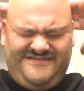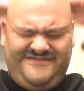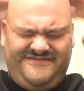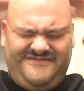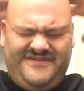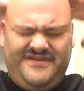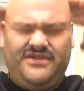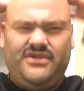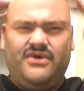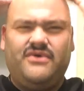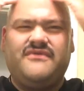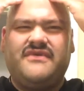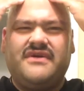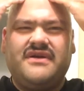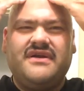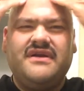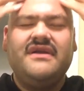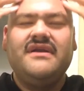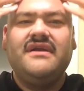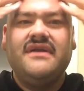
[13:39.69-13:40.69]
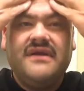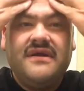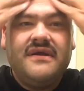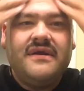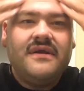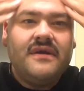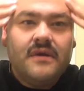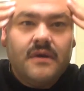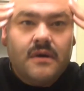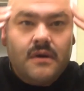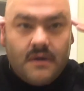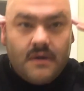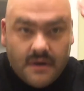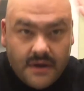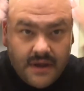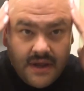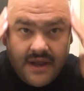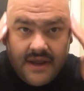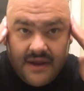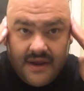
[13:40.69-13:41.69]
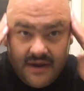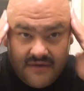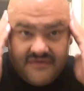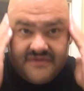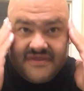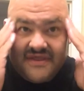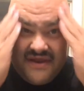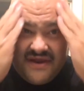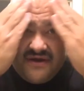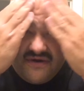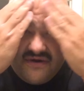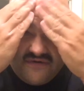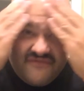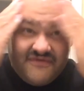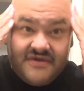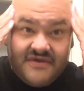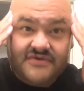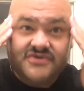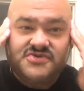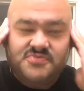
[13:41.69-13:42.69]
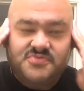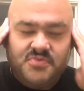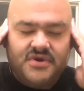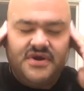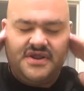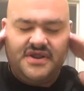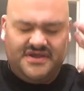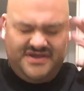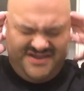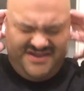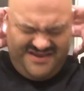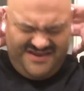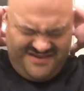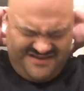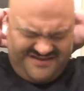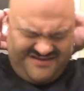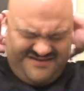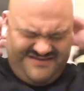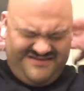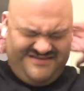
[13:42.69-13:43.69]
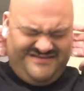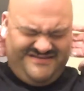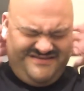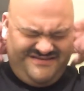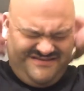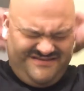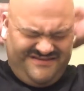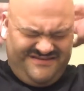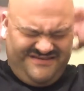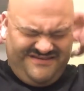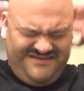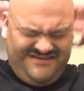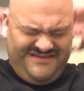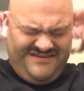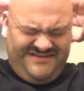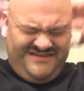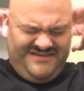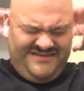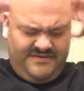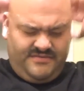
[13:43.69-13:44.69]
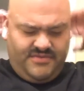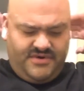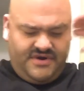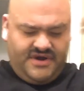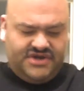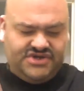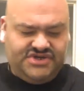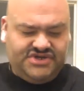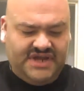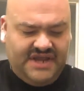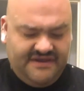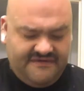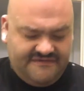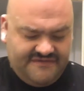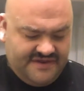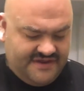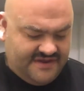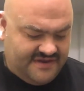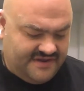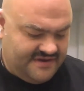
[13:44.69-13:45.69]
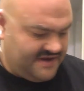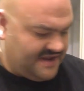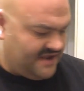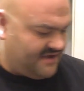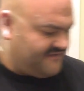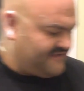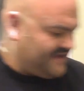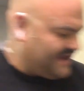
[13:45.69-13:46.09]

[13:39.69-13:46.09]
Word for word: feel over. Okay, everything here feels pretty good. Pretty shaved. Now